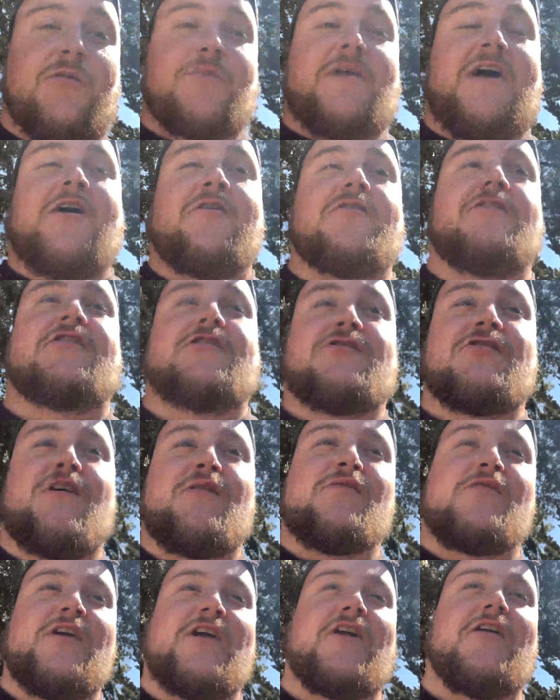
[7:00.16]
now is to try
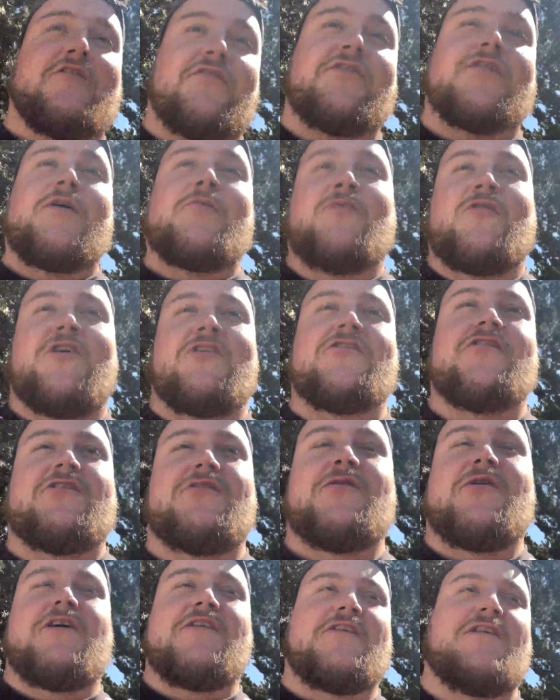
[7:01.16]
and think of some questions
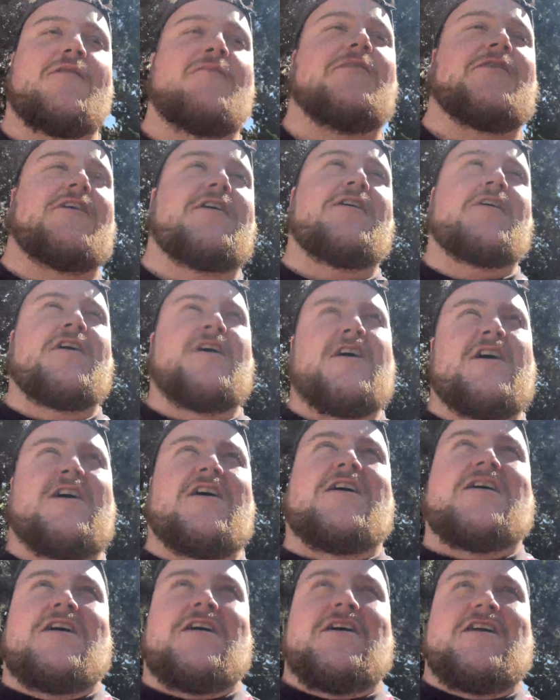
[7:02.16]
to ask him that,
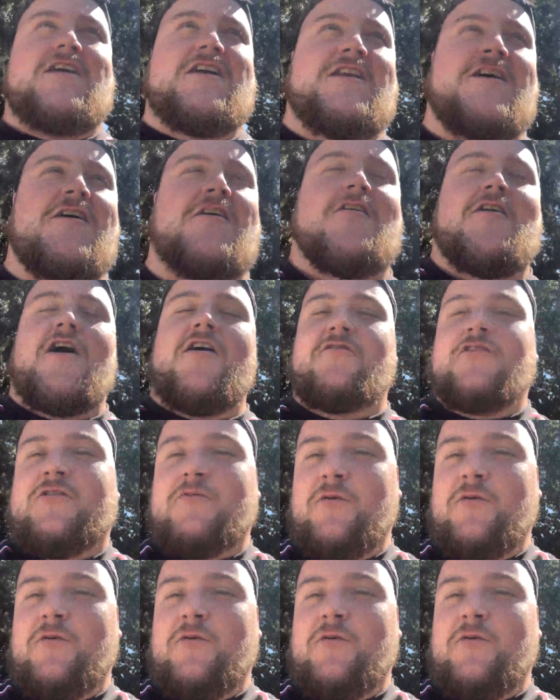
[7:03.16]
you know, others